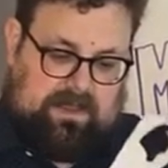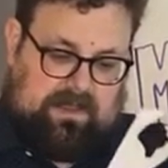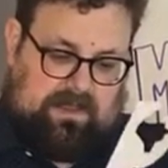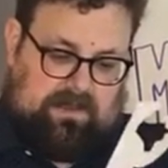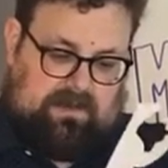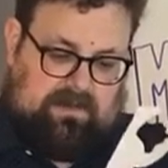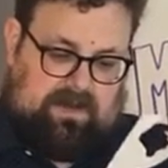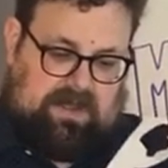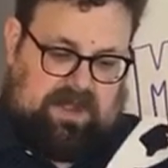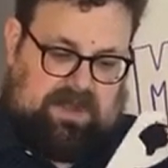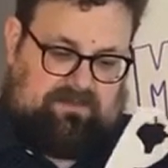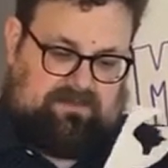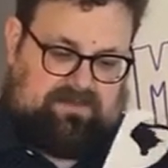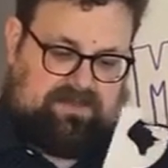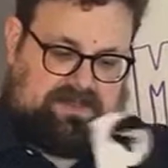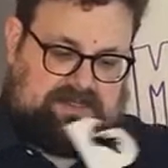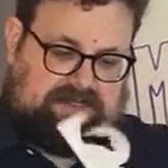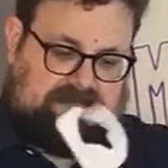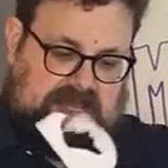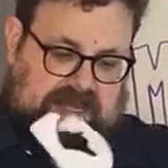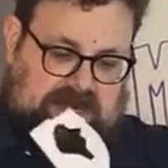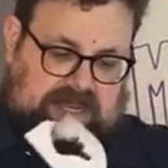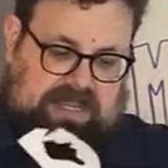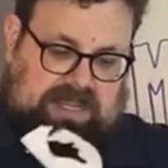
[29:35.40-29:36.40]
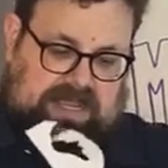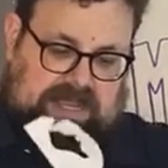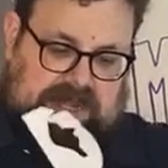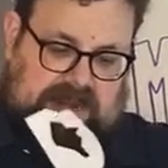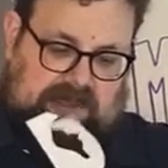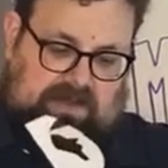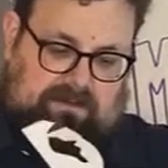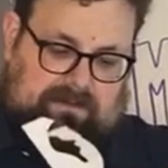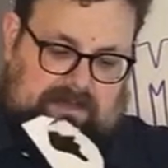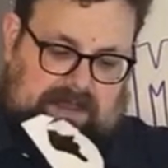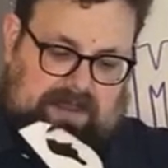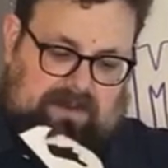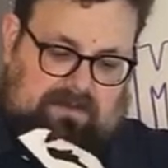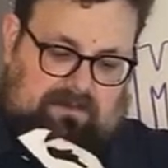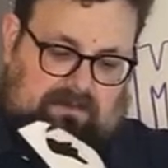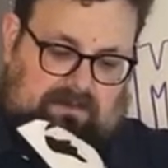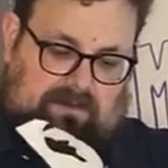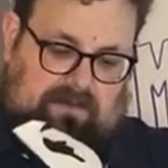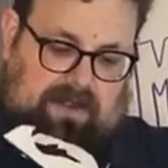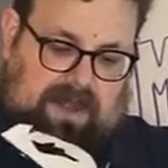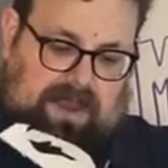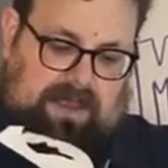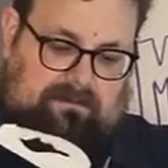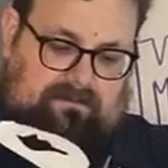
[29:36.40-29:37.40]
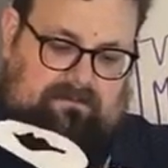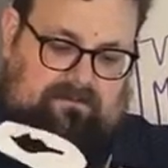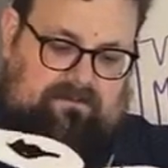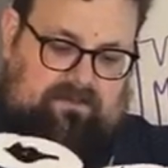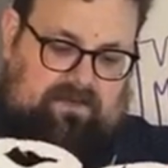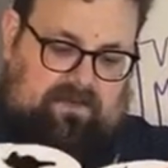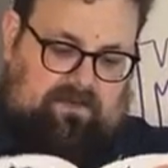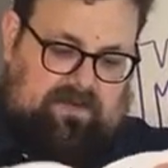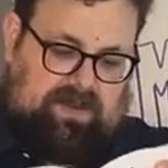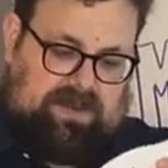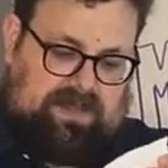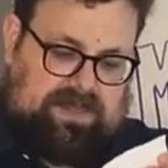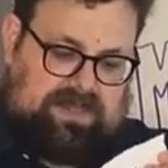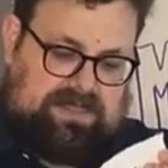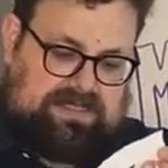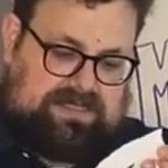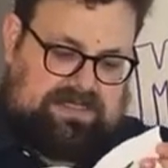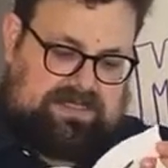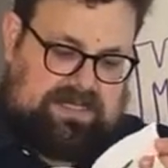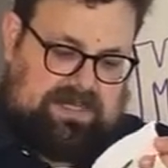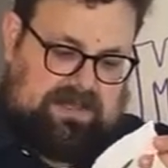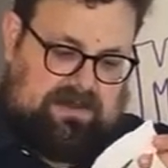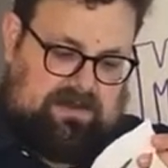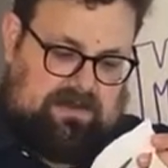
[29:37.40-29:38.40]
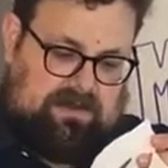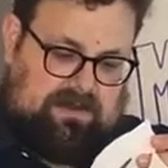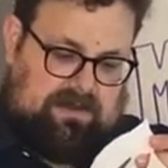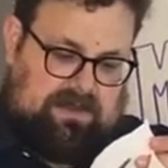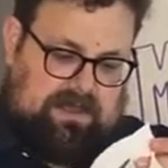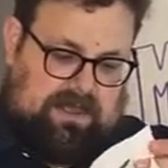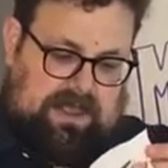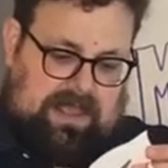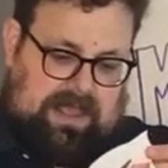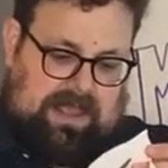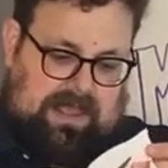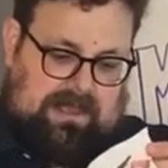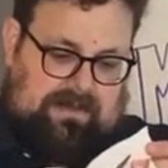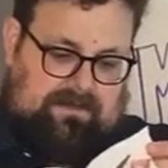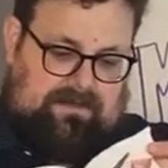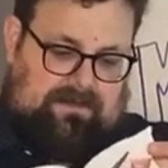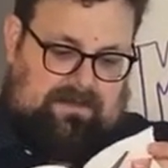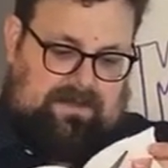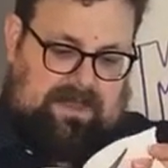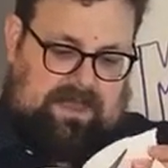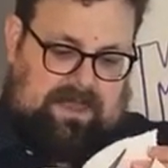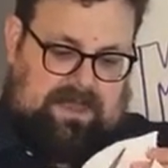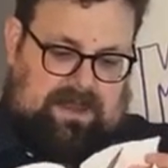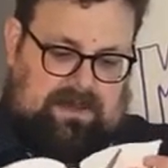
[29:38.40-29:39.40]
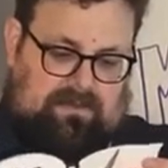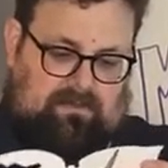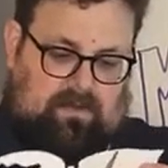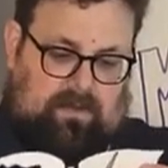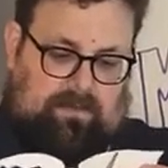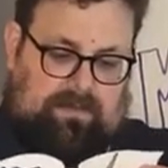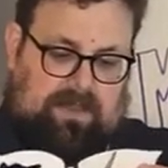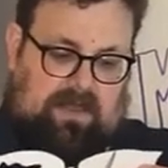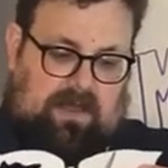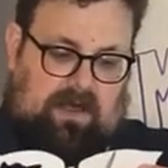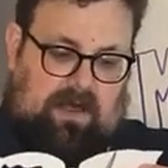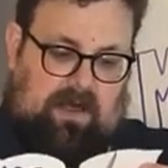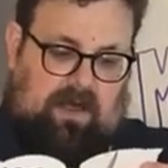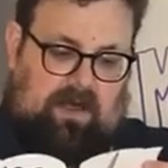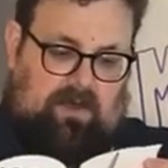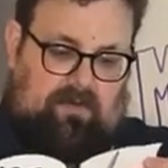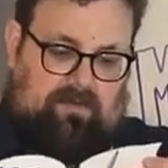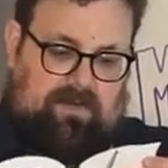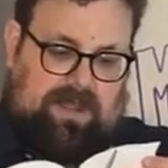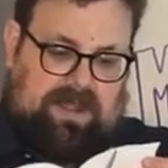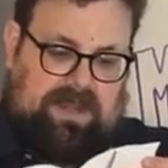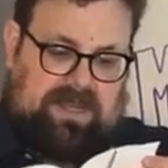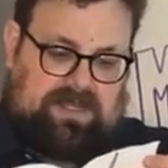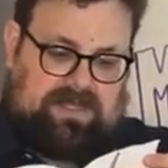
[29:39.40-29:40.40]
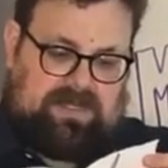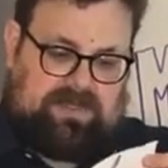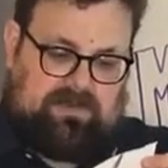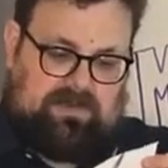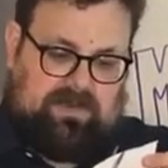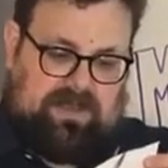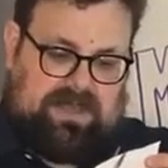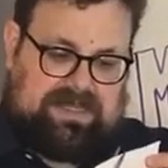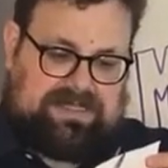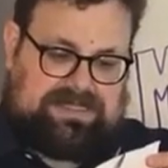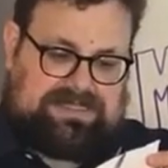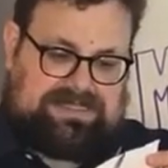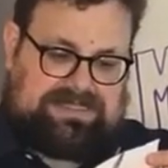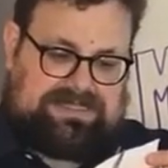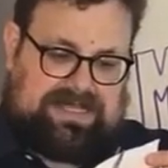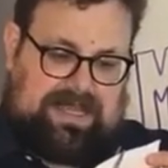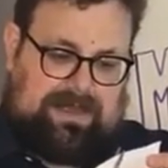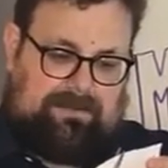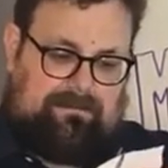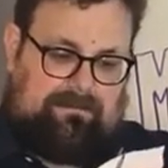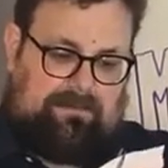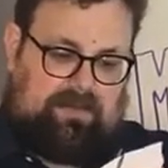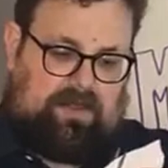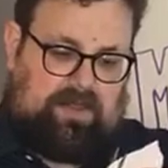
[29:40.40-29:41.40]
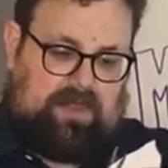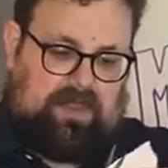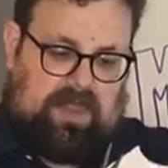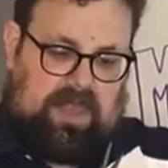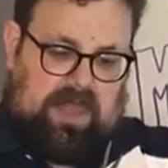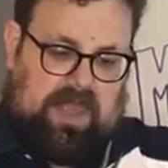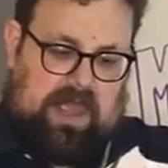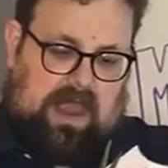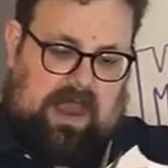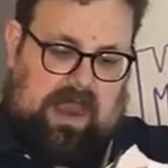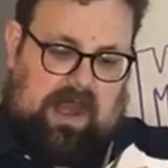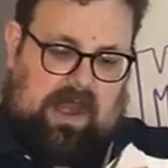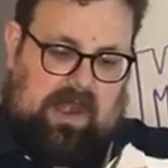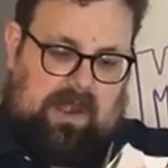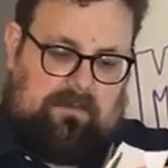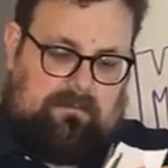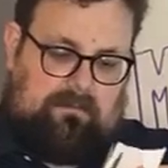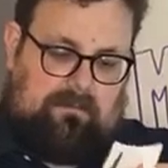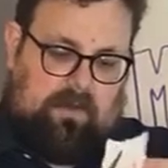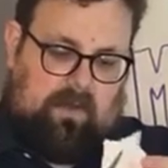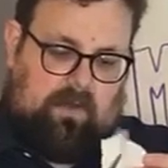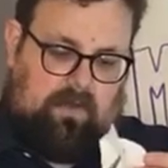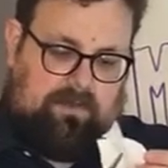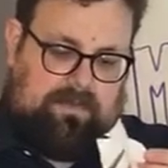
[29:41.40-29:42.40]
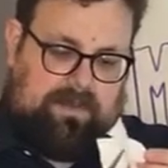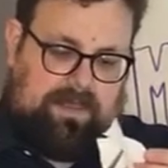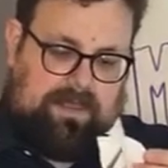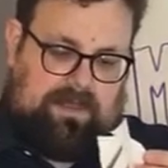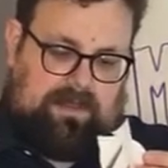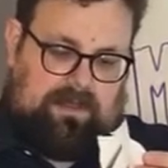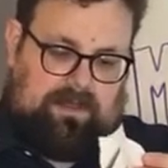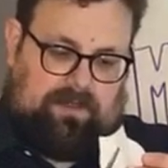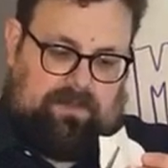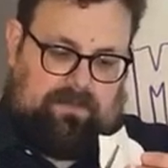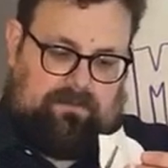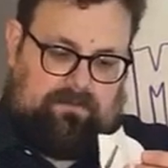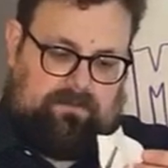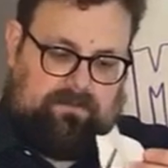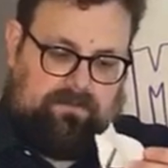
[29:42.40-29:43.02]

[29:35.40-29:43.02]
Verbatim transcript: All right, I've just got to cut out my rhamphorhynchus here, and then we'll be all ready to assemble our mobile.